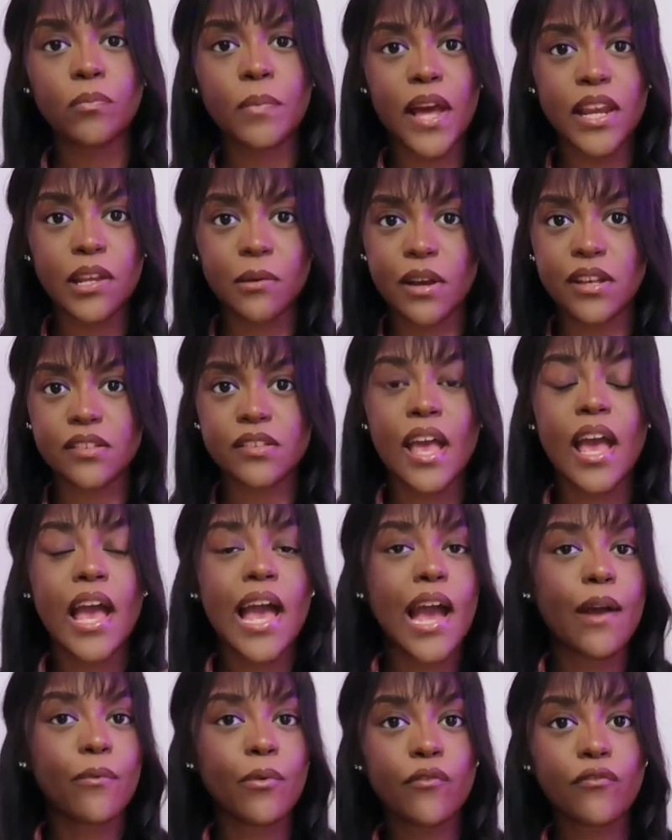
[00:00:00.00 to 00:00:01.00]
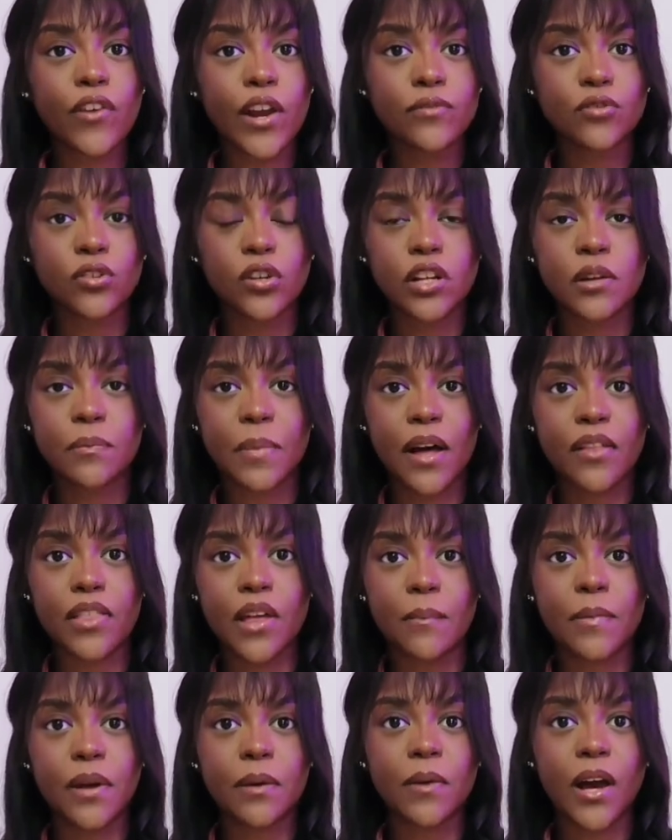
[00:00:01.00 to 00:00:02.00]
But anyways, everyone raves on about
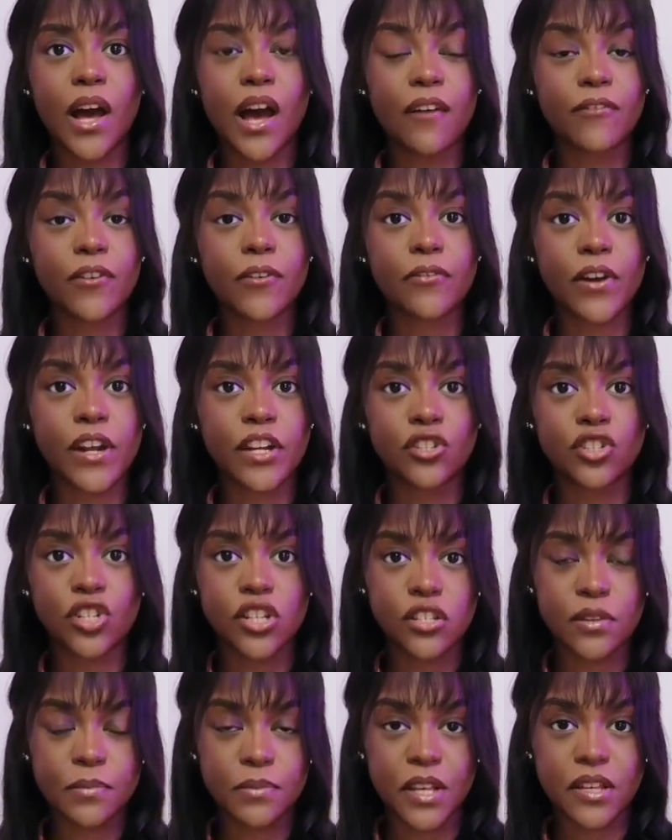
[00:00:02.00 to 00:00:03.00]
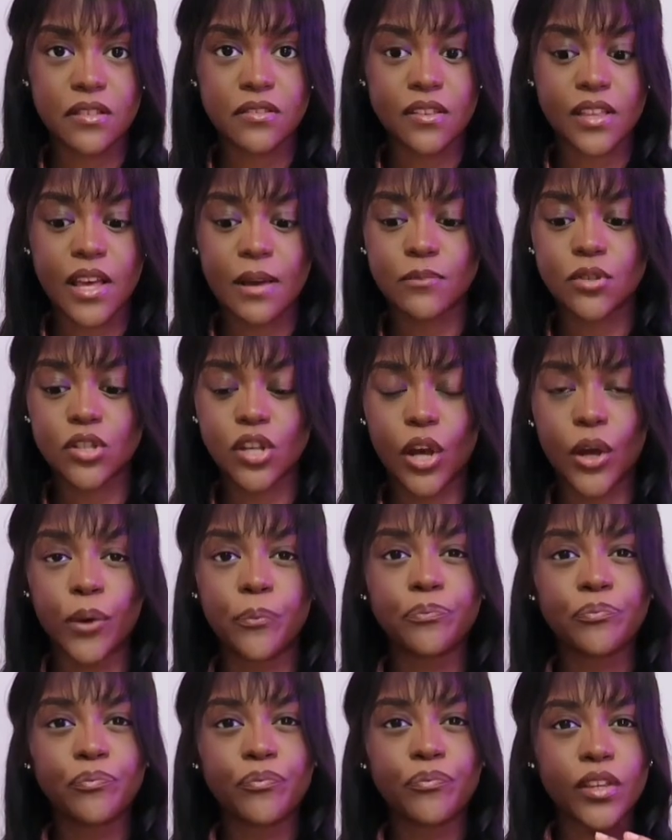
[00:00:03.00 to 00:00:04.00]
them, and I have a friend and she's obsessed with them,
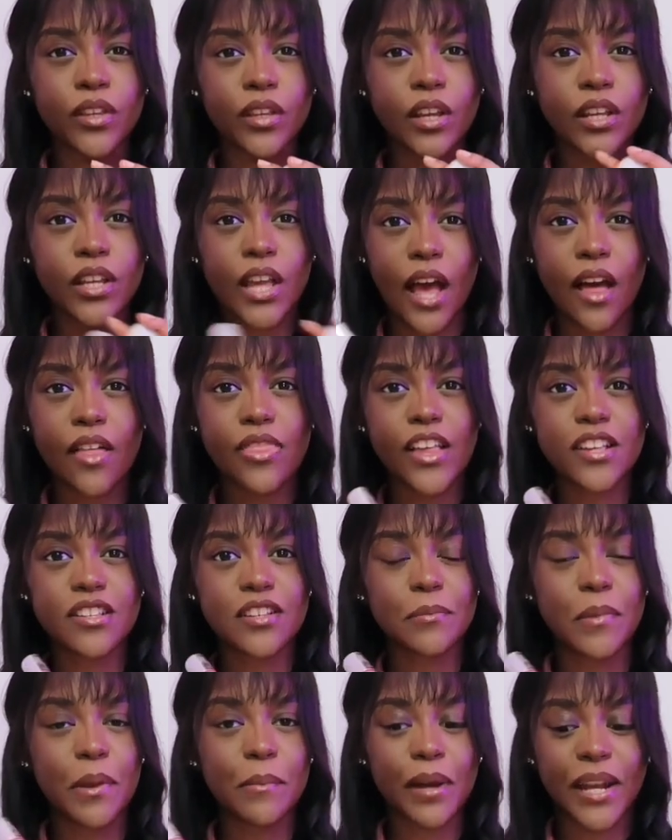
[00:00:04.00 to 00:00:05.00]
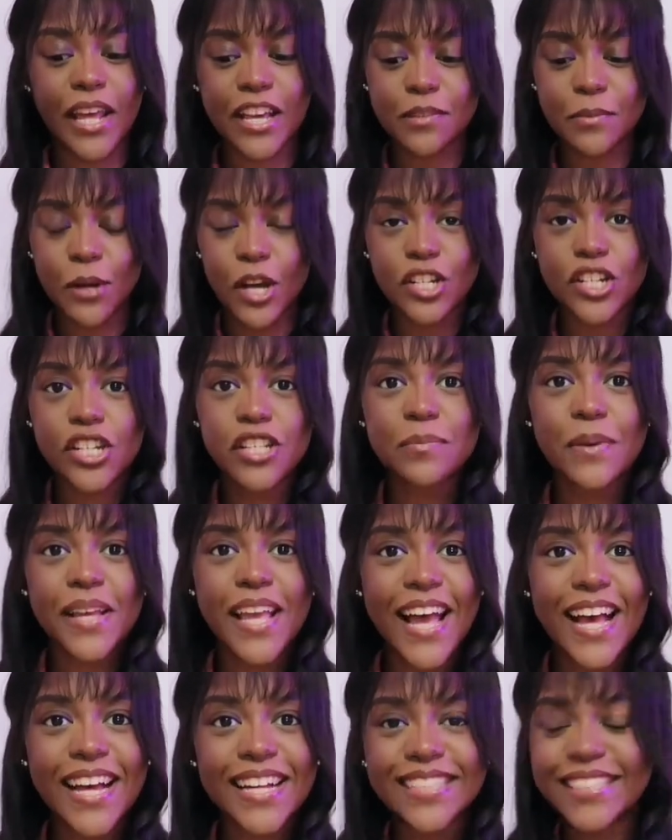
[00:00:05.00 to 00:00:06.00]
so yeah, that's gonna be my next purchase. But
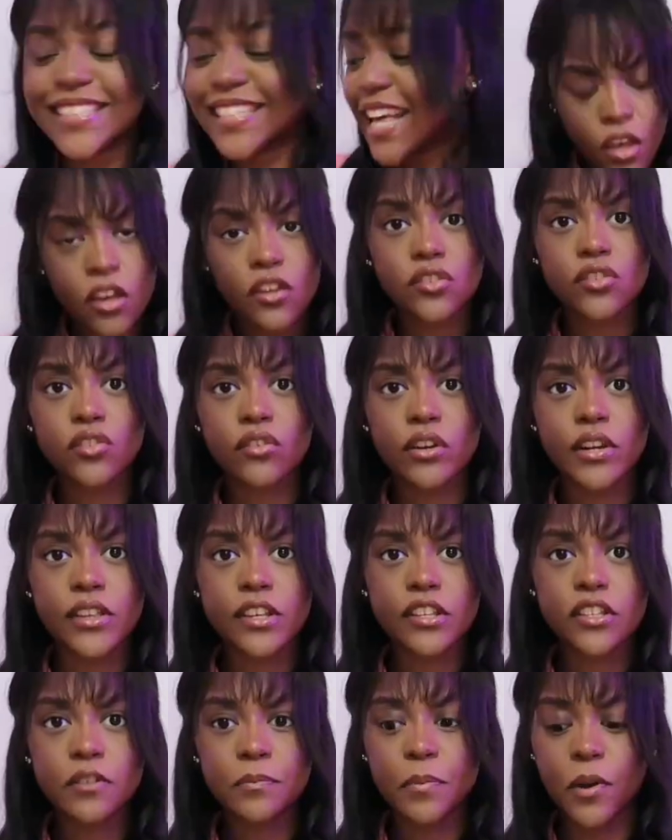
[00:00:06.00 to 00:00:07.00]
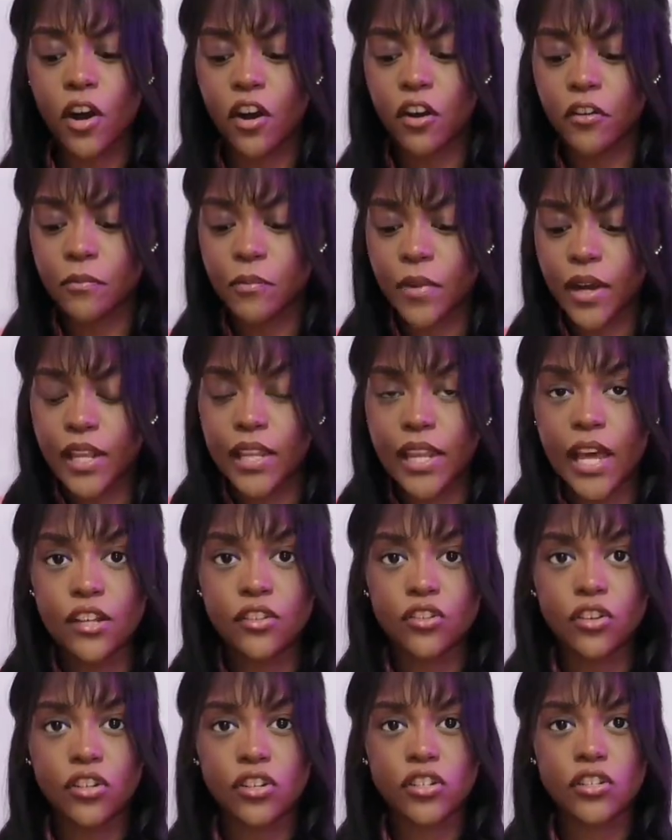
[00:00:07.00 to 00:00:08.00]
yeah, sorry, this is part of my
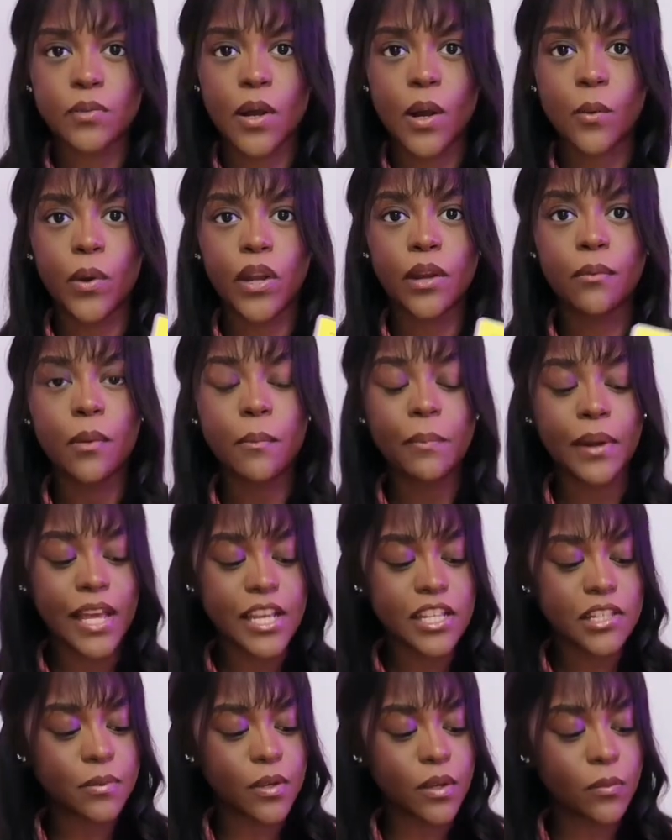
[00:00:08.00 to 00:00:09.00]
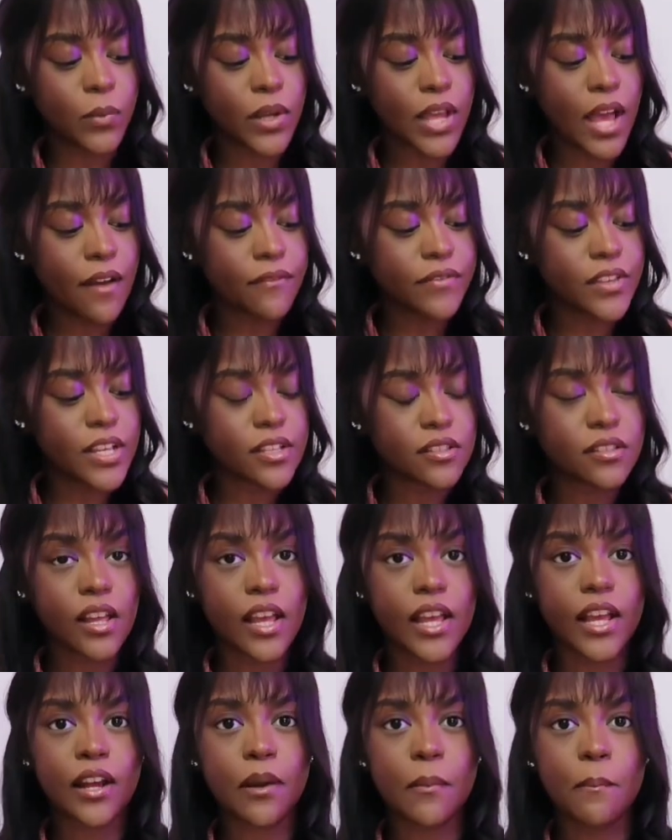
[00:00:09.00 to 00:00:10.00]
lanyard as well. When I'm on placement, we have this
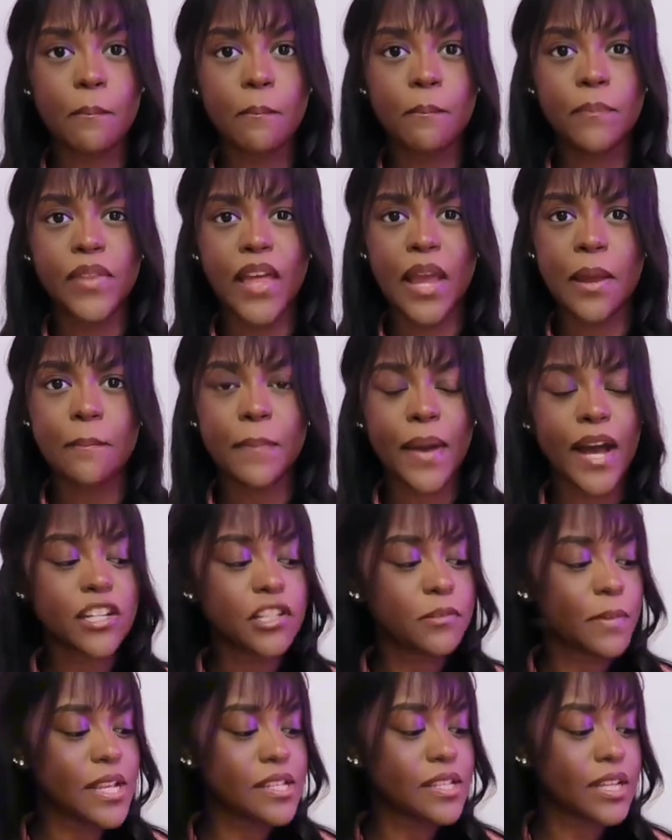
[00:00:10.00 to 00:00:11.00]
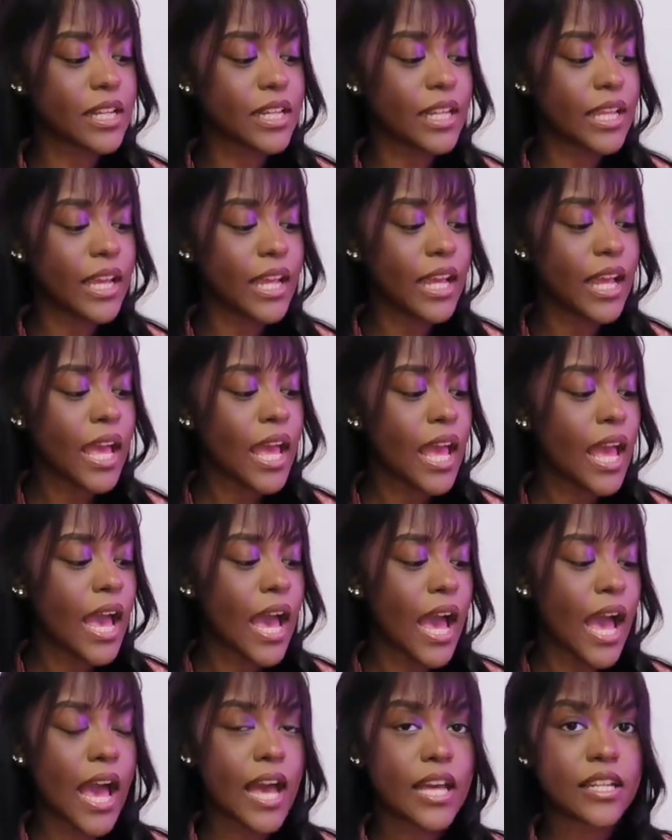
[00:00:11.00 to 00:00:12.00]
like name badge basically,
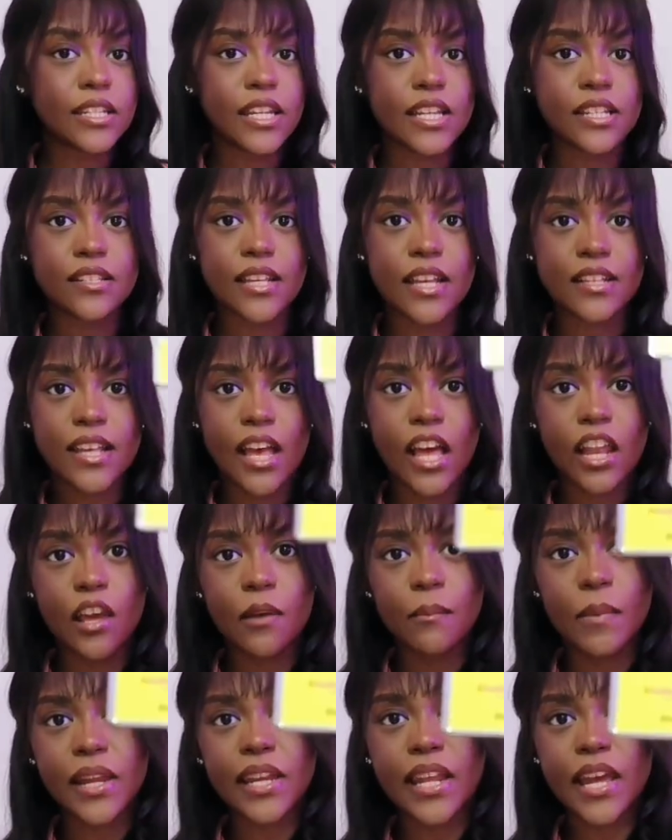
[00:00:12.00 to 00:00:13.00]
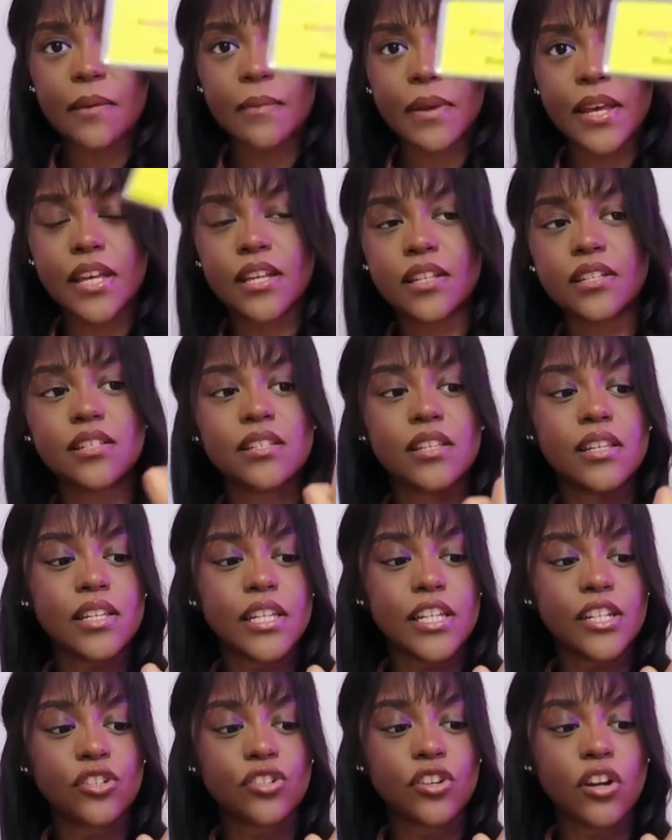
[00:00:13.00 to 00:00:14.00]
and it says, hello, my name is
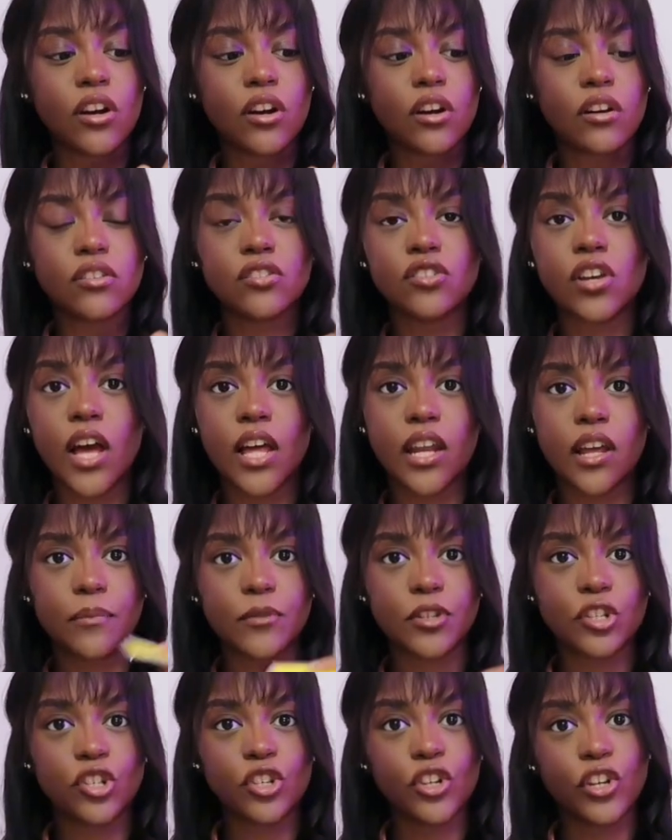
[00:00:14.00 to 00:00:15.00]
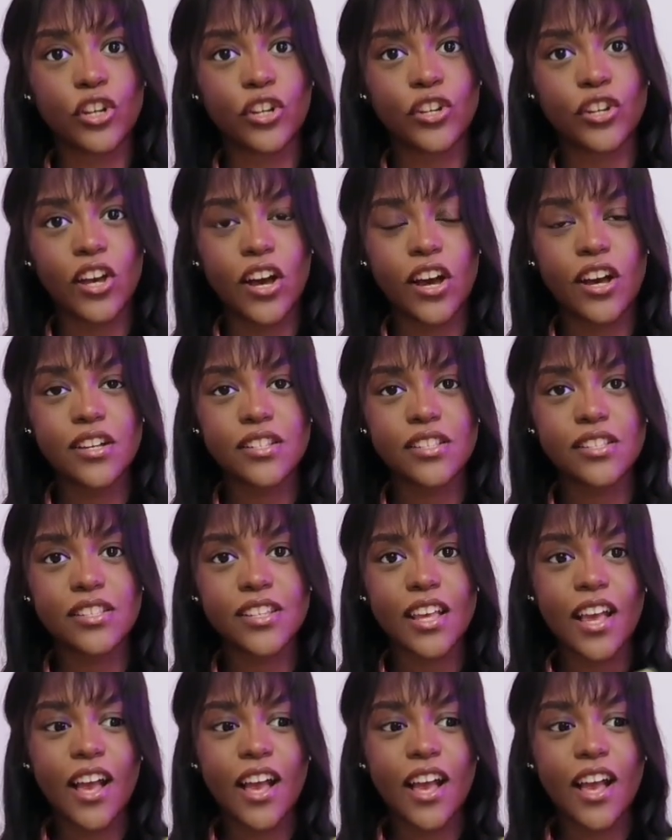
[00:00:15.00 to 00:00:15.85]
Nisha and I'm a student nurse.